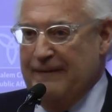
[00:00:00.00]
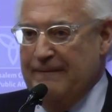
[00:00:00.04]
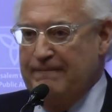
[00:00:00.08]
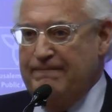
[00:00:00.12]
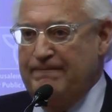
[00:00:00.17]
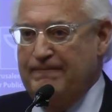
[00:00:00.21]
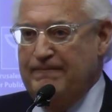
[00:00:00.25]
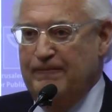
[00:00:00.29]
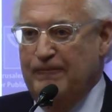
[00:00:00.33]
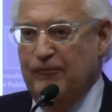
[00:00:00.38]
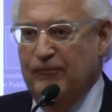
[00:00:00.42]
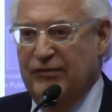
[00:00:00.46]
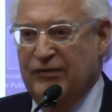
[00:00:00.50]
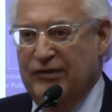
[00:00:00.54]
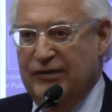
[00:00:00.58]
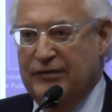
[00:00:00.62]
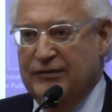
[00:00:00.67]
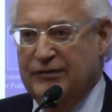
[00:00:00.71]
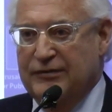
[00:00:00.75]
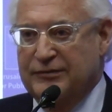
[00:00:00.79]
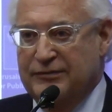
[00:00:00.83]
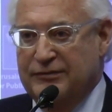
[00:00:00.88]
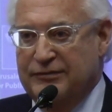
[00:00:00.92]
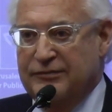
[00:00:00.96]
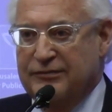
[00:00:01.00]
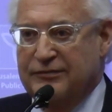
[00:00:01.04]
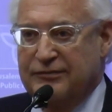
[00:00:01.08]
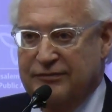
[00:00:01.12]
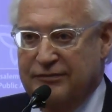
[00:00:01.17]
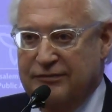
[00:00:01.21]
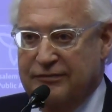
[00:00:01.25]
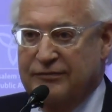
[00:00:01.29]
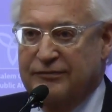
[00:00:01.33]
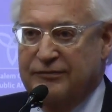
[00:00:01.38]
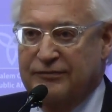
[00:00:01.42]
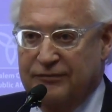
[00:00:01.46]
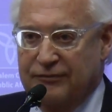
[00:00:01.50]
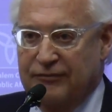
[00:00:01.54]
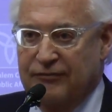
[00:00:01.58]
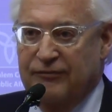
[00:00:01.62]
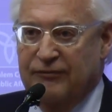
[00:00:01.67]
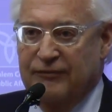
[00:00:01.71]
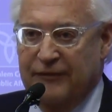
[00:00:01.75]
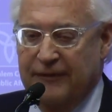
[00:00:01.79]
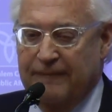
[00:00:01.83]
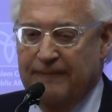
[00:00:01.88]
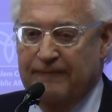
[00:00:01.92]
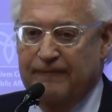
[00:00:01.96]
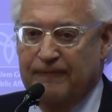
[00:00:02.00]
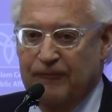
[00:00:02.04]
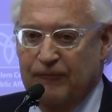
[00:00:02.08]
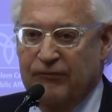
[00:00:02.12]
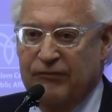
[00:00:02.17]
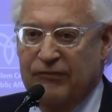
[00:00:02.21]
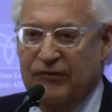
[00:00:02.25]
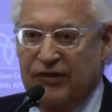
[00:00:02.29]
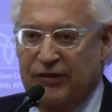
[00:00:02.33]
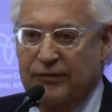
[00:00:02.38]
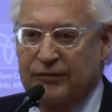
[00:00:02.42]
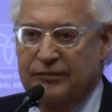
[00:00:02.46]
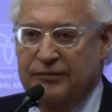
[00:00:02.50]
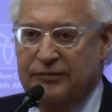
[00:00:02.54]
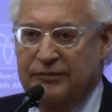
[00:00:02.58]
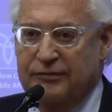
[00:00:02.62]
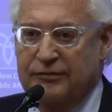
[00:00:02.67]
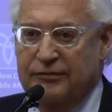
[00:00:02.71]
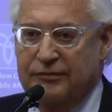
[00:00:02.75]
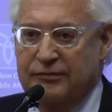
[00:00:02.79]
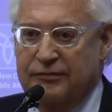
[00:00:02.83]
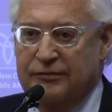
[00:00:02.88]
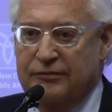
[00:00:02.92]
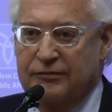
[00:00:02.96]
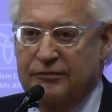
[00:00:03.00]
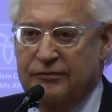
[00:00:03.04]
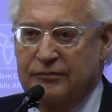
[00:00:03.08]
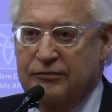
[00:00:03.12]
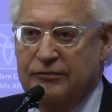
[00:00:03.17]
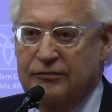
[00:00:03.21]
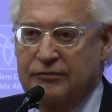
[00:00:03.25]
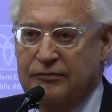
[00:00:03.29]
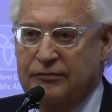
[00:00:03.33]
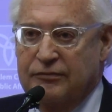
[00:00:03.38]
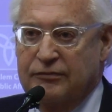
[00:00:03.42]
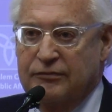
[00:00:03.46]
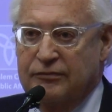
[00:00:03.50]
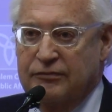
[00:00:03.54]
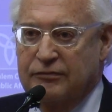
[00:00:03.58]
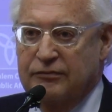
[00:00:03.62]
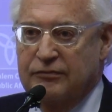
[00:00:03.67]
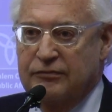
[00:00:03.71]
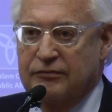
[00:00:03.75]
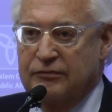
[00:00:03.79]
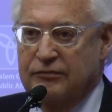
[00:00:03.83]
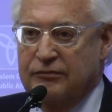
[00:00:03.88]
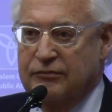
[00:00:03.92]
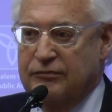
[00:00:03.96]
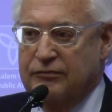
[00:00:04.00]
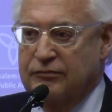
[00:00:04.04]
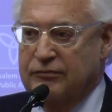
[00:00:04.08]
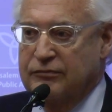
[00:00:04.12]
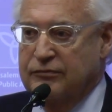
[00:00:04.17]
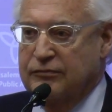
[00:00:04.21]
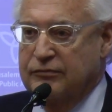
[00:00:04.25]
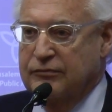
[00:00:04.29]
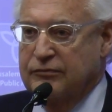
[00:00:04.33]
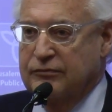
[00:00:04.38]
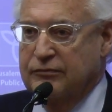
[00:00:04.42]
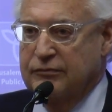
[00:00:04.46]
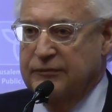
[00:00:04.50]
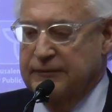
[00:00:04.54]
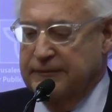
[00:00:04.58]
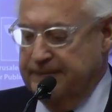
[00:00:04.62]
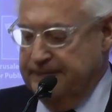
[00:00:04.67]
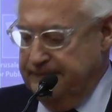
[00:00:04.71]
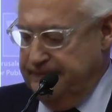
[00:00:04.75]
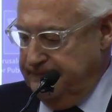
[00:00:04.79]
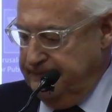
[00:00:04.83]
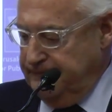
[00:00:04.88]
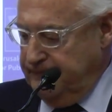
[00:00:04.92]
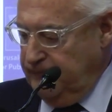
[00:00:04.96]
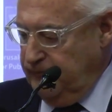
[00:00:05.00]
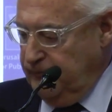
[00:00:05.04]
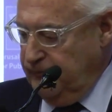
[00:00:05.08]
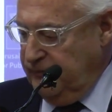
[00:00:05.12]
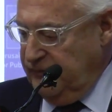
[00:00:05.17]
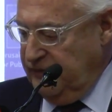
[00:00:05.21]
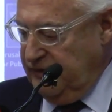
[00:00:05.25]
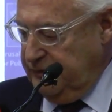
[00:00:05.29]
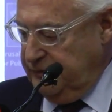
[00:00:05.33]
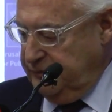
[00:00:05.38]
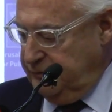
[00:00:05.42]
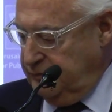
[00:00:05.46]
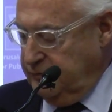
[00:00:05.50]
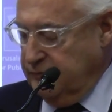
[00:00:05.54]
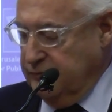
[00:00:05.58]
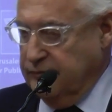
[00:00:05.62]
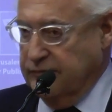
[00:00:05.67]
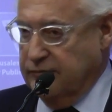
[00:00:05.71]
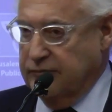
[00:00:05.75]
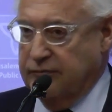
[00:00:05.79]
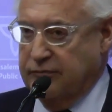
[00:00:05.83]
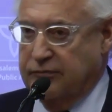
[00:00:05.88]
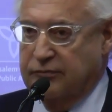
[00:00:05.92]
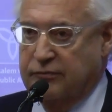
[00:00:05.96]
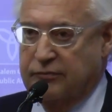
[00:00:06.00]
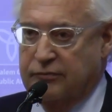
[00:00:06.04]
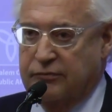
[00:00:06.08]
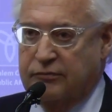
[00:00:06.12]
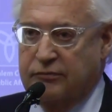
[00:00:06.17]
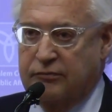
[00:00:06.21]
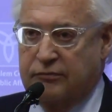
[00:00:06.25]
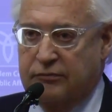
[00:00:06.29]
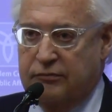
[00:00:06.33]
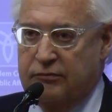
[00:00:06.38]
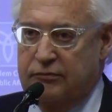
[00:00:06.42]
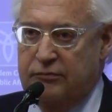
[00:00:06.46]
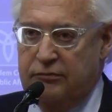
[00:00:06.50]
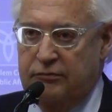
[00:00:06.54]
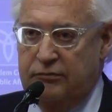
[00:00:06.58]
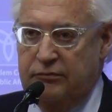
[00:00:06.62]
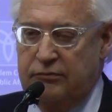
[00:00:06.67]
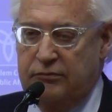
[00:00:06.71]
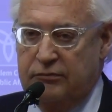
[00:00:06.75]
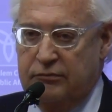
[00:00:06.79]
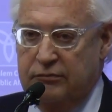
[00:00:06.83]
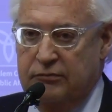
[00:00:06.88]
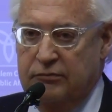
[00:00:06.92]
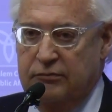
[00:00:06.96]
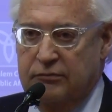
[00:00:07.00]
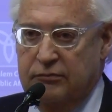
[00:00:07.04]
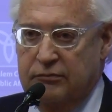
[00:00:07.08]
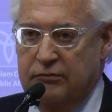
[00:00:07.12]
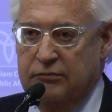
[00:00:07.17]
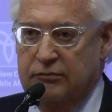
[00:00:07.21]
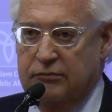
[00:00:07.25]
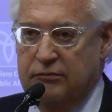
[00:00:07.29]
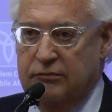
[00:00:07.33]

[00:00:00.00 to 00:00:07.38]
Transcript: Ruthie Bloom from JNS and the Jerusalem Post. We've seen in Iran that there are many more voices now,